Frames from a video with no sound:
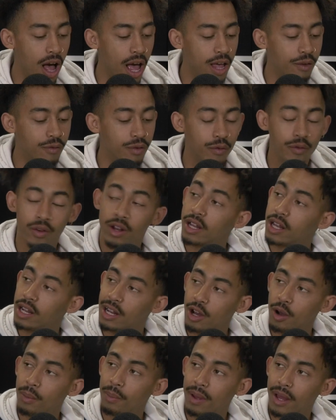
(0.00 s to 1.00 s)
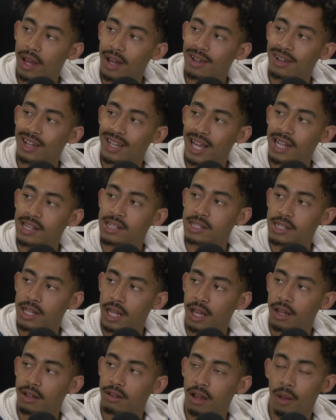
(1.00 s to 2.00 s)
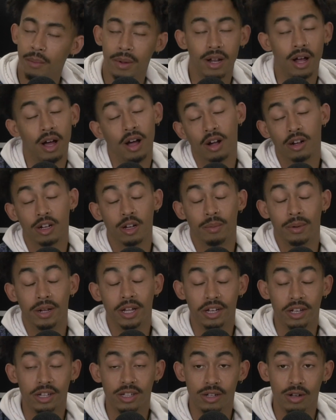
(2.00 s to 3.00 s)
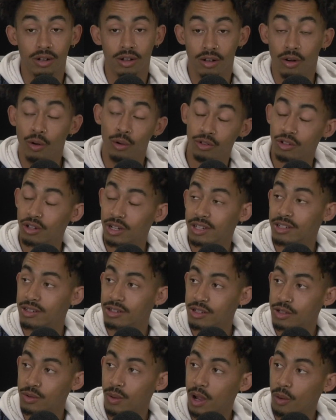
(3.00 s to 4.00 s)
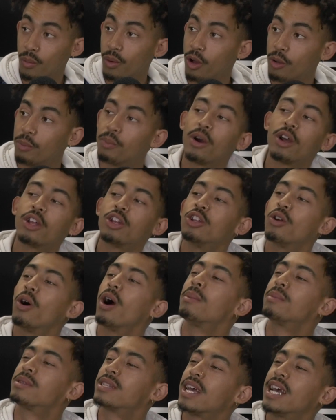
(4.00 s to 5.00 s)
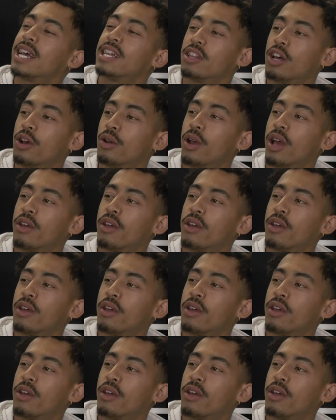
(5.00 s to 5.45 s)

If you're feeling a little bit against it, I mean, arguably you could also listen to Whack World. But you know what I'm saying, though?